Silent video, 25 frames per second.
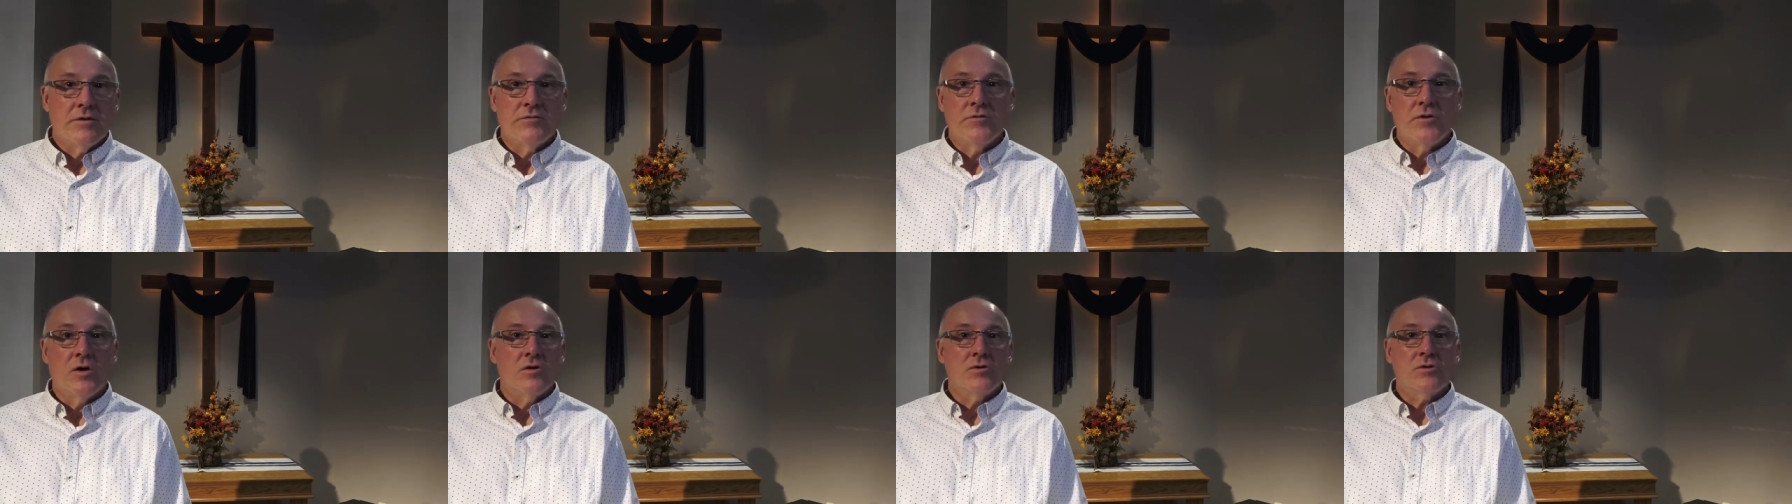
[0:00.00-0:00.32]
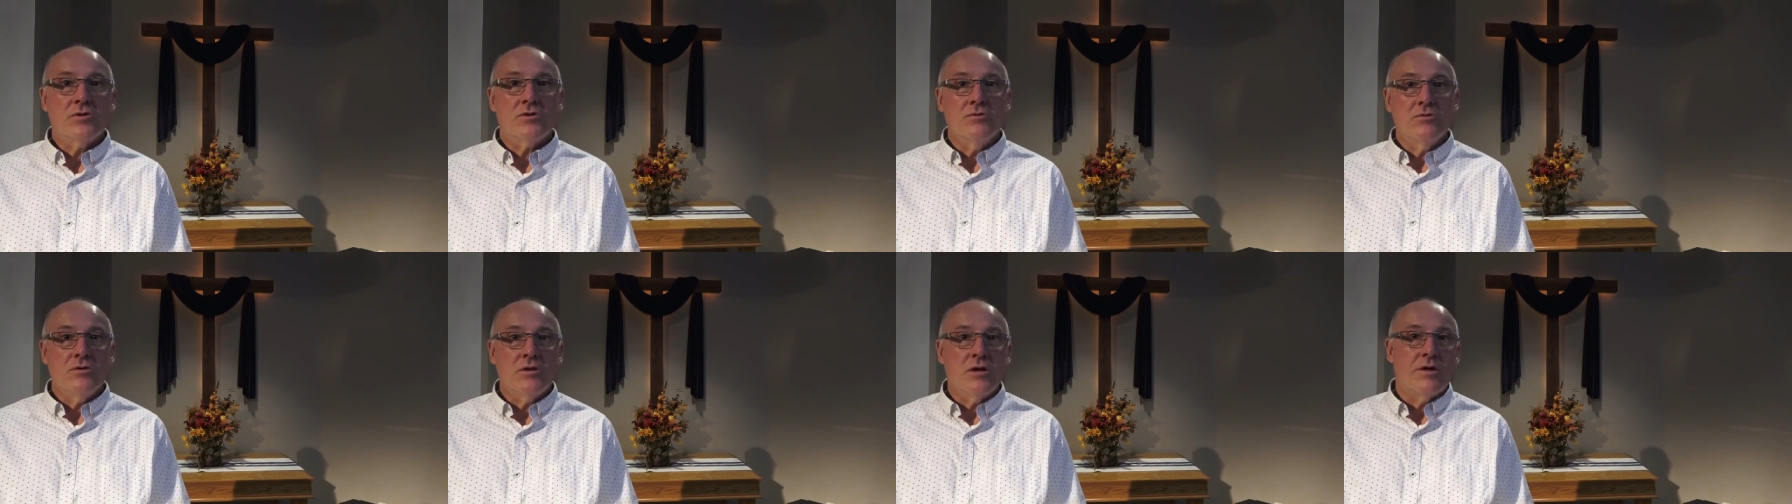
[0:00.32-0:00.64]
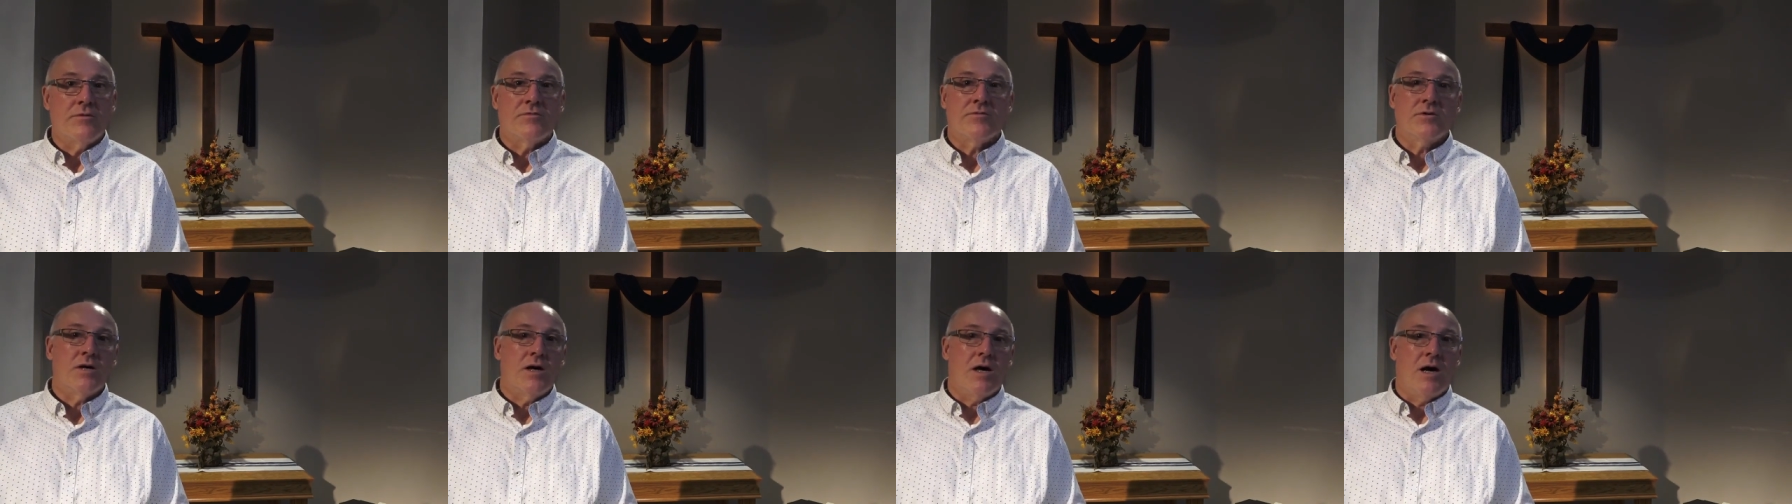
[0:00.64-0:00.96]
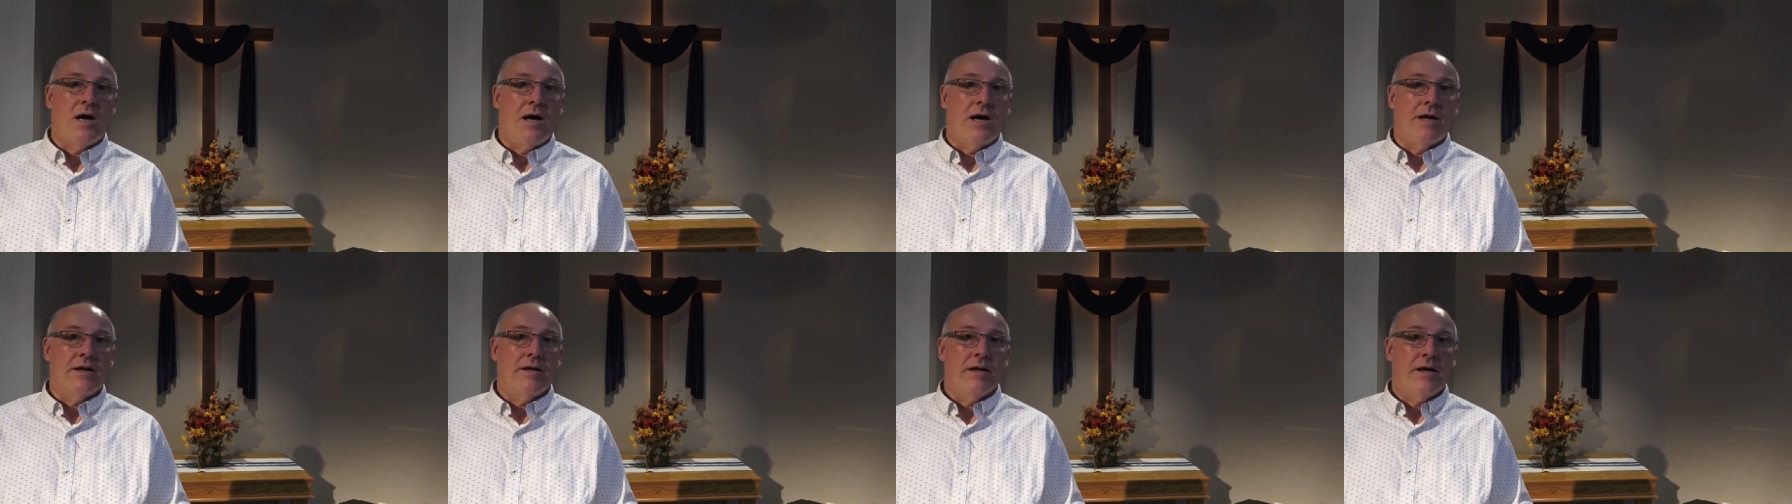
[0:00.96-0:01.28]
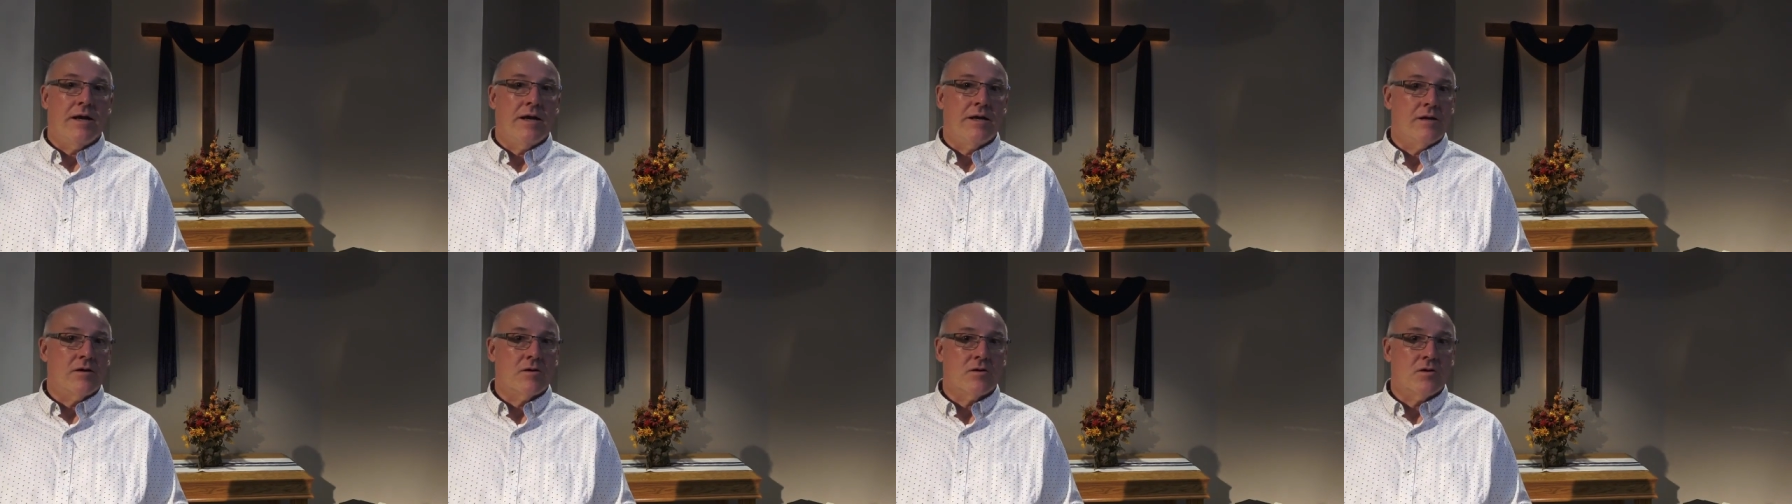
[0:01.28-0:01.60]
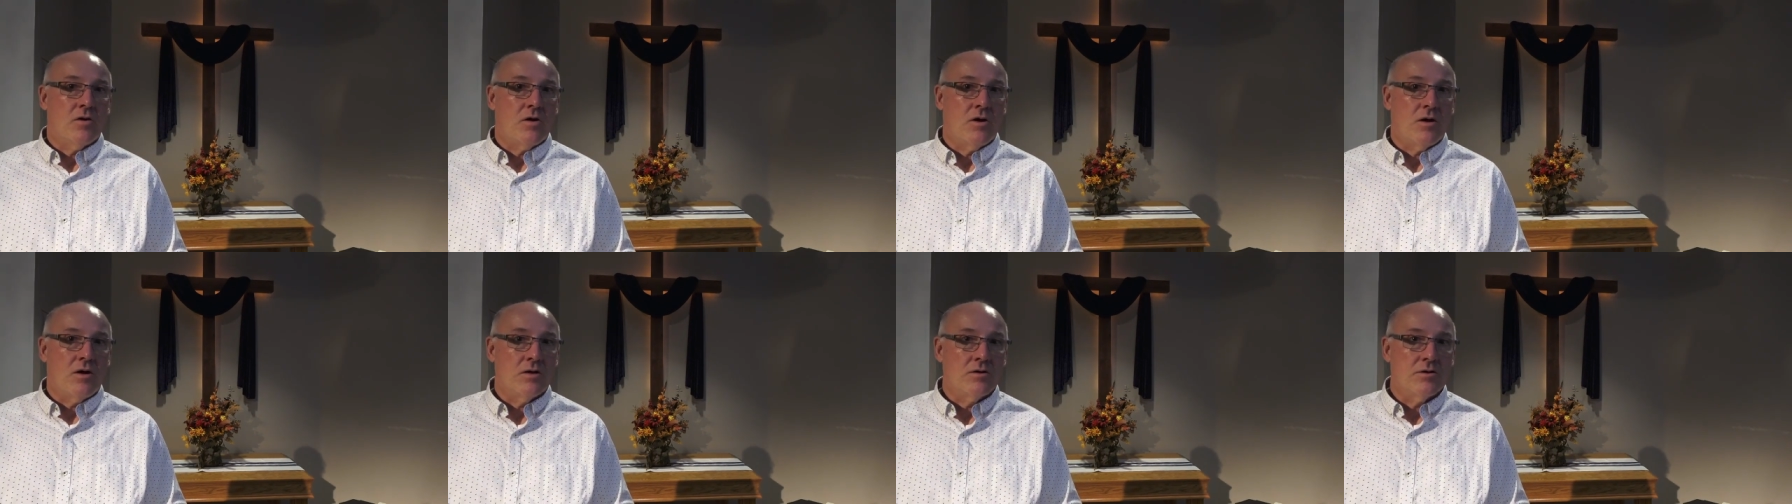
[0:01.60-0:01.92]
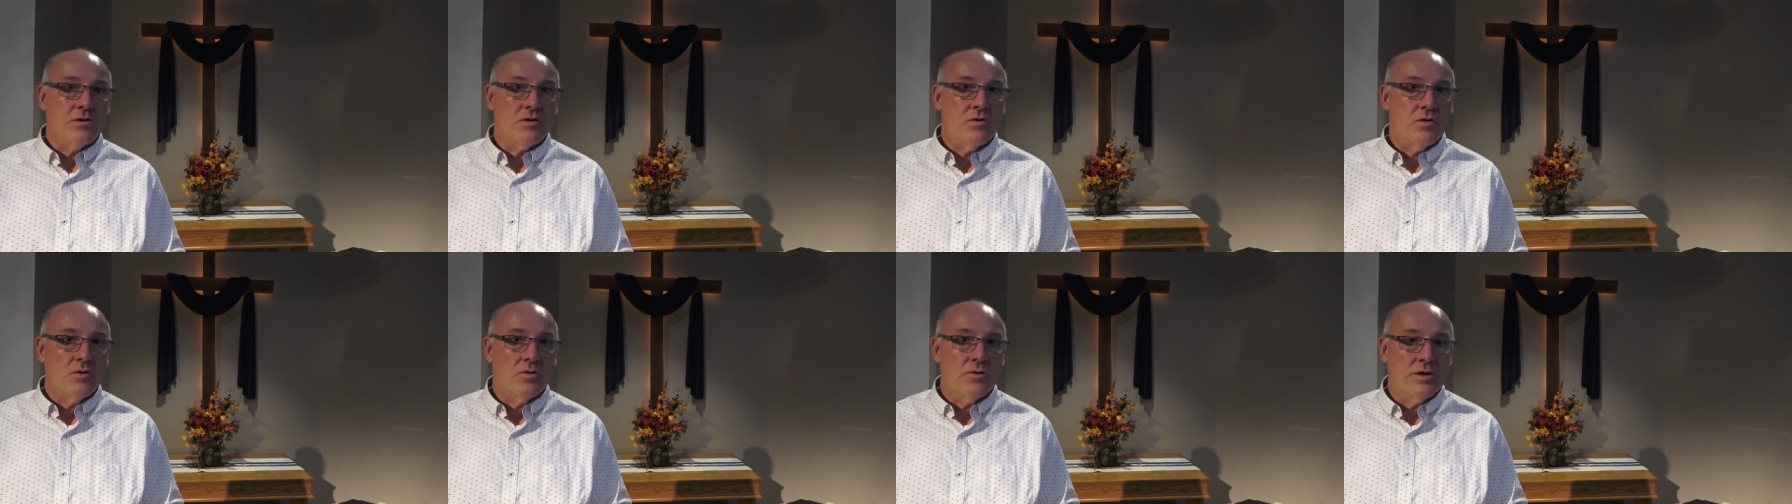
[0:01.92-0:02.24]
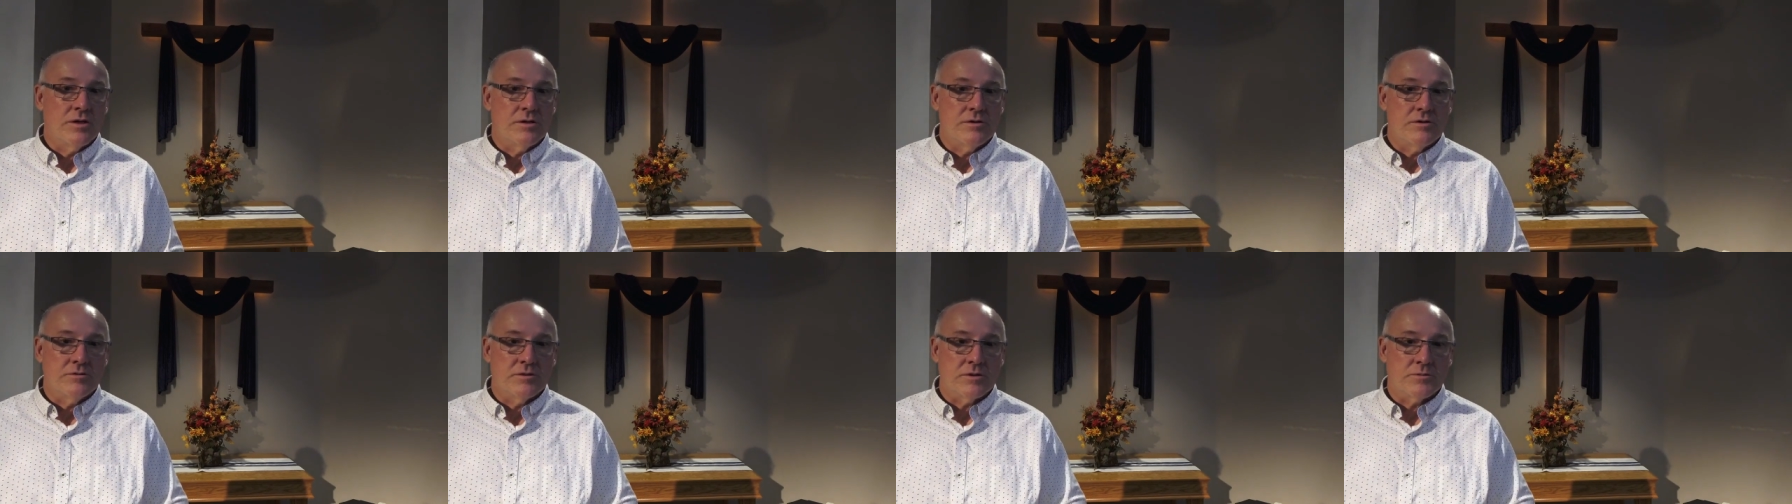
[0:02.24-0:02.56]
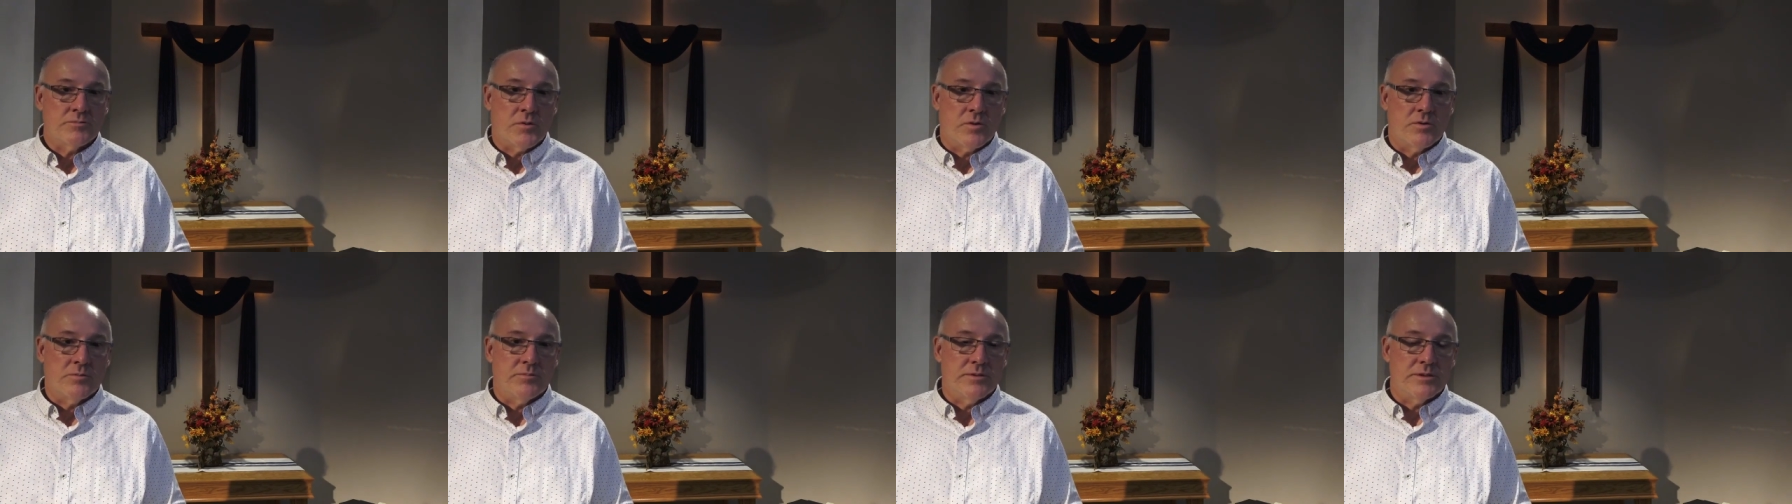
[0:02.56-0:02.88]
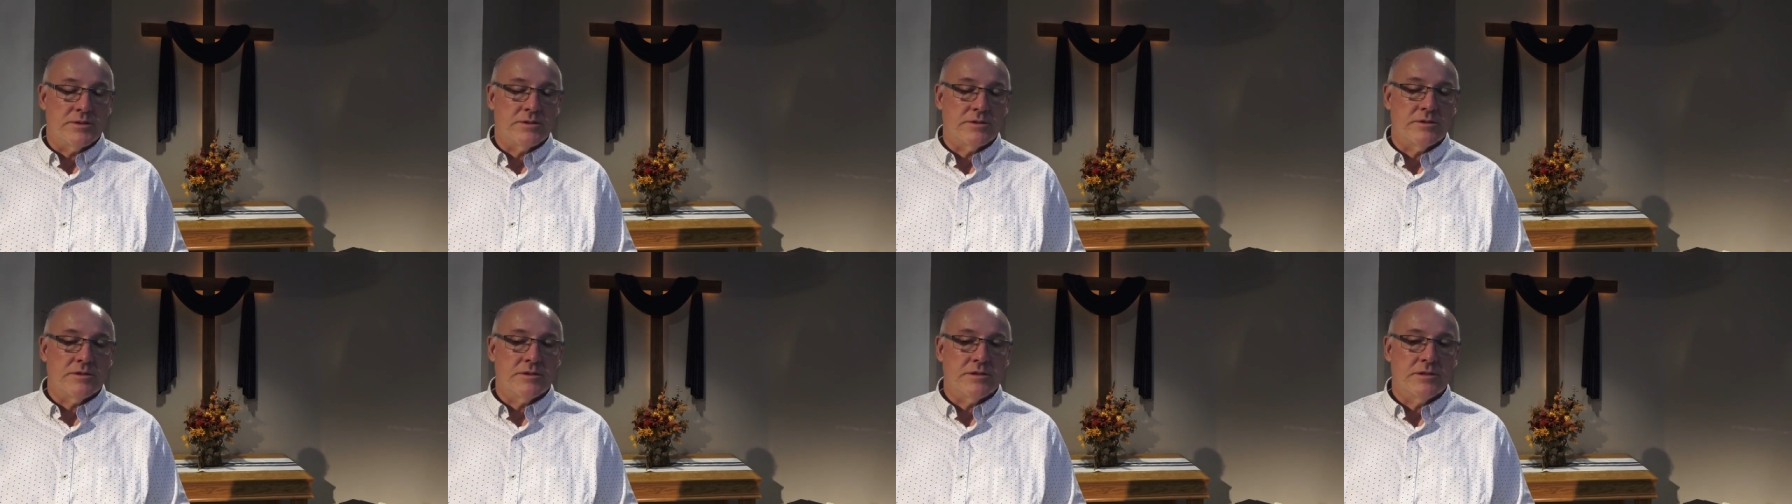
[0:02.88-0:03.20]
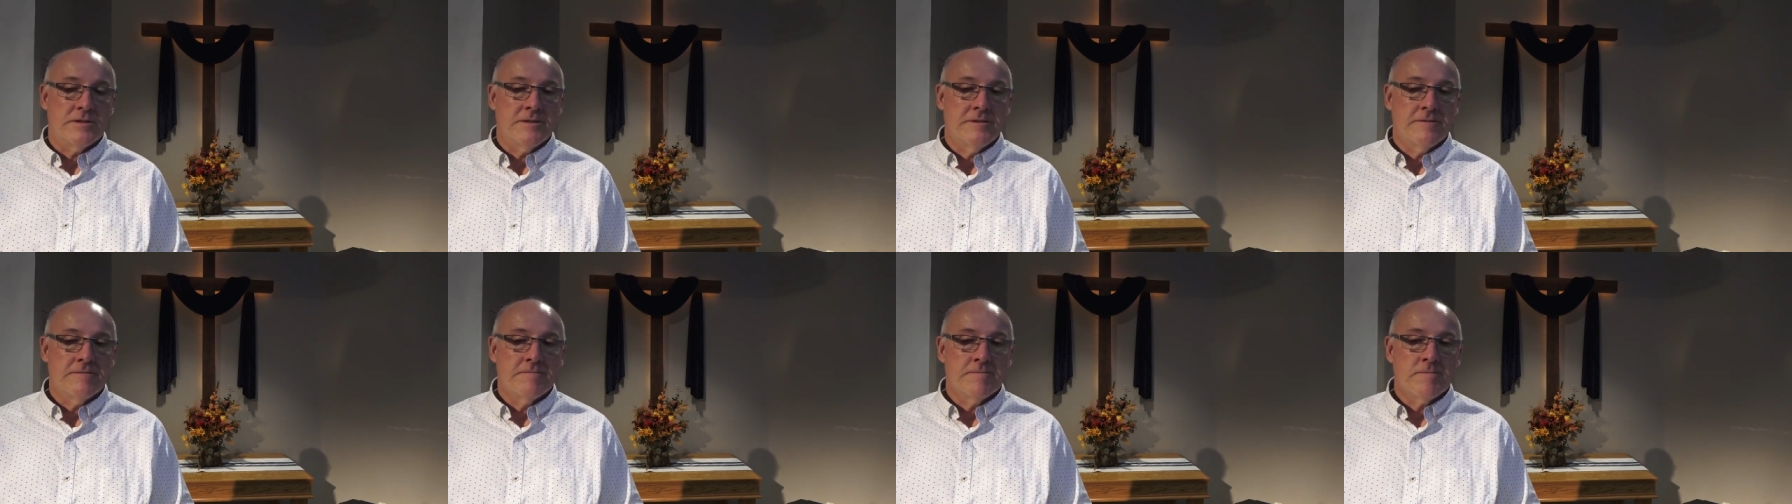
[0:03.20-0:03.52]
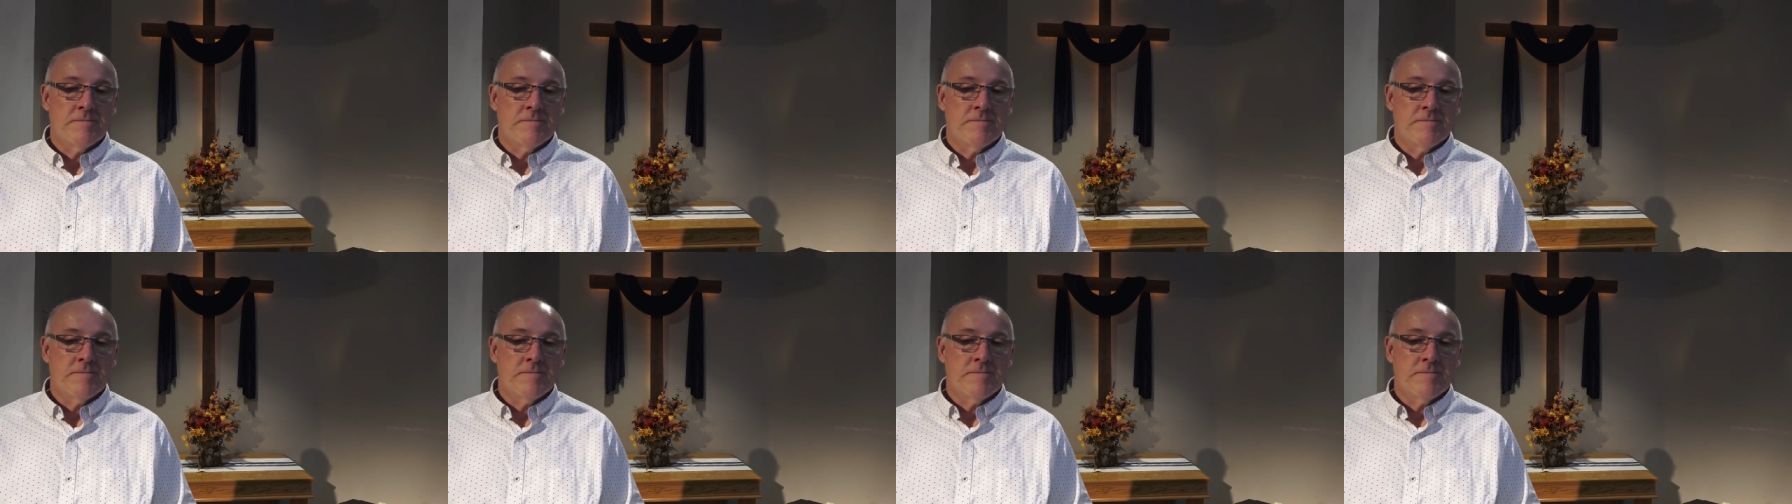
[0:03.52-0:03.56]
of those who love God and are called according to his purposes.